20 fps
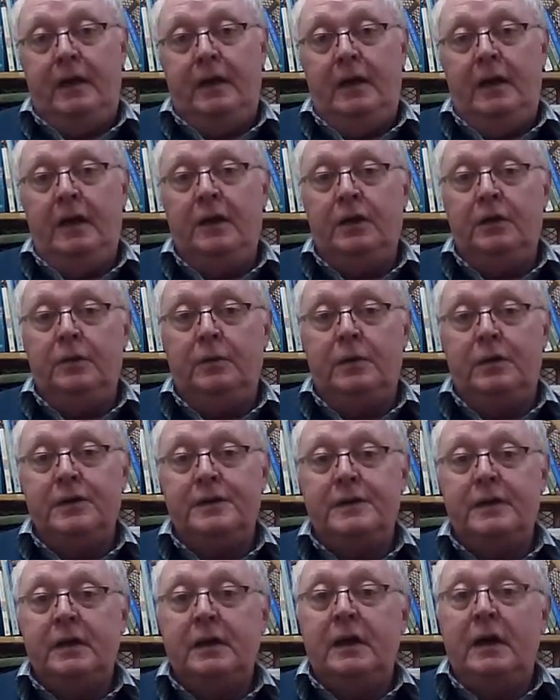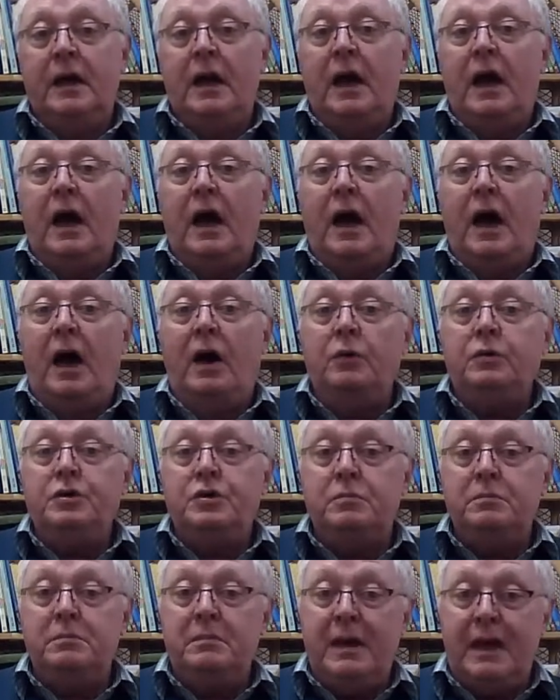In other words, how
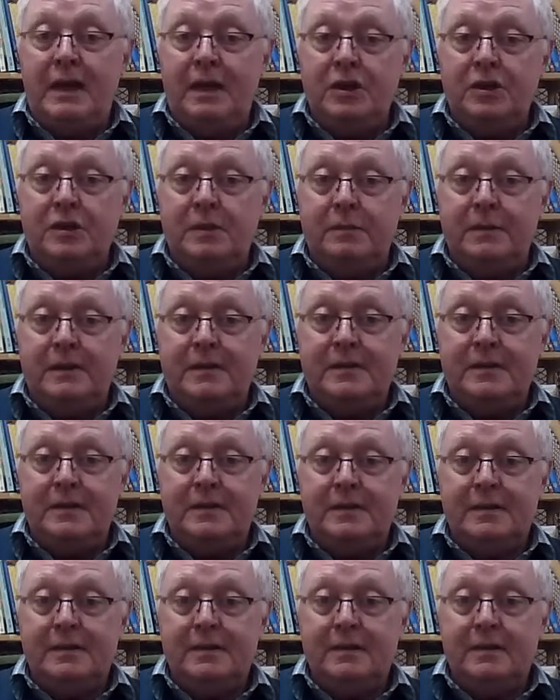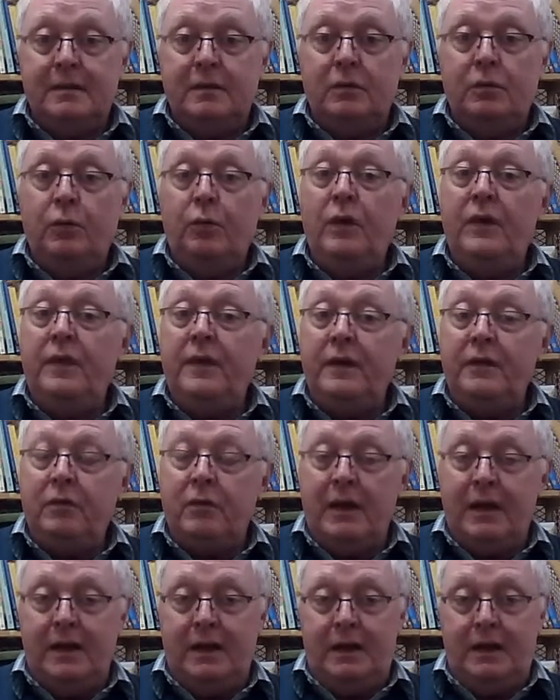to manage the business within
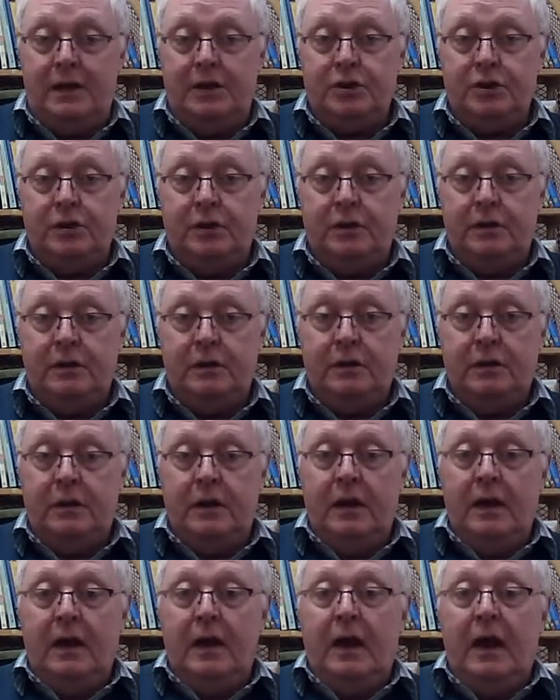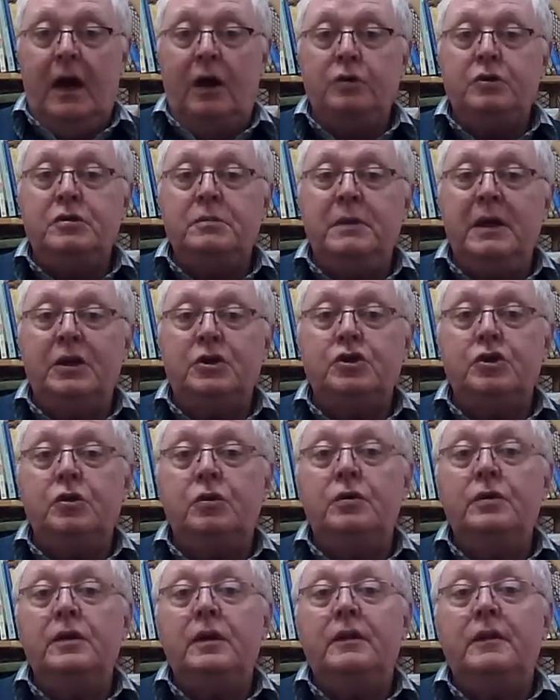regulation, how to make
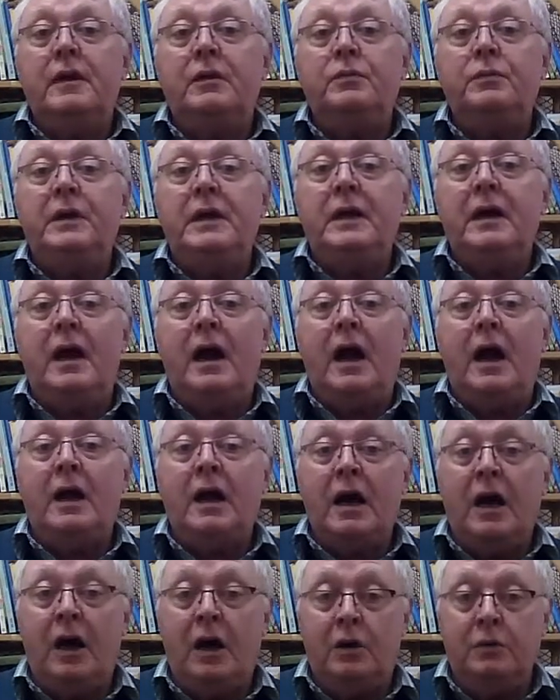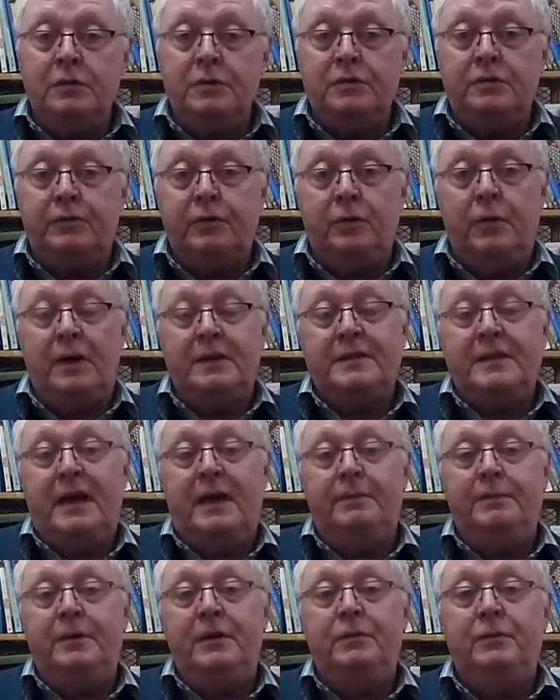sure that we account for what's
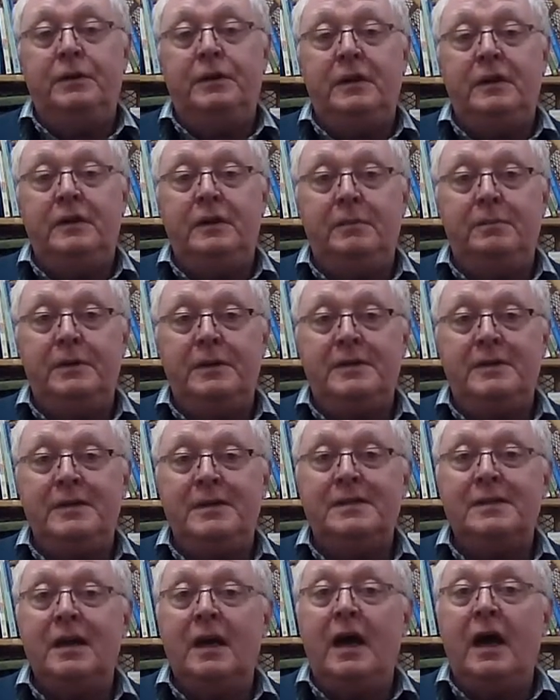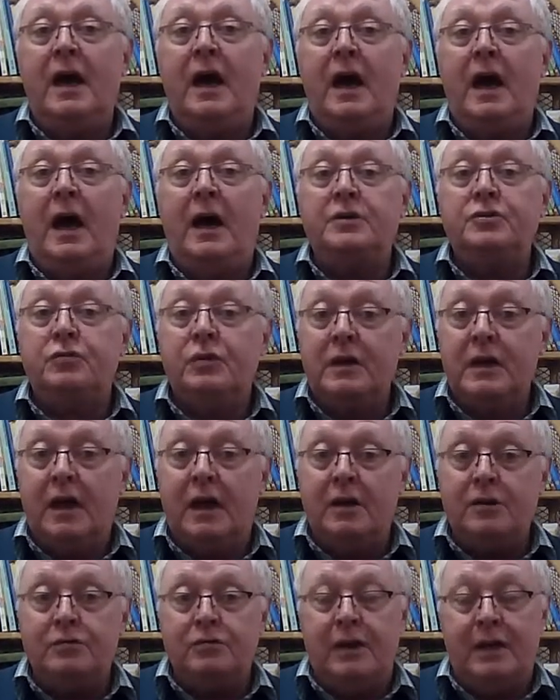happening within the business as
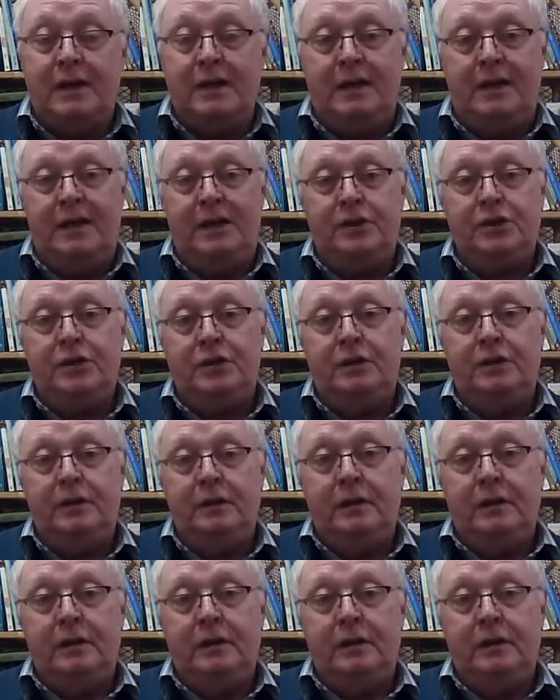regards regulation,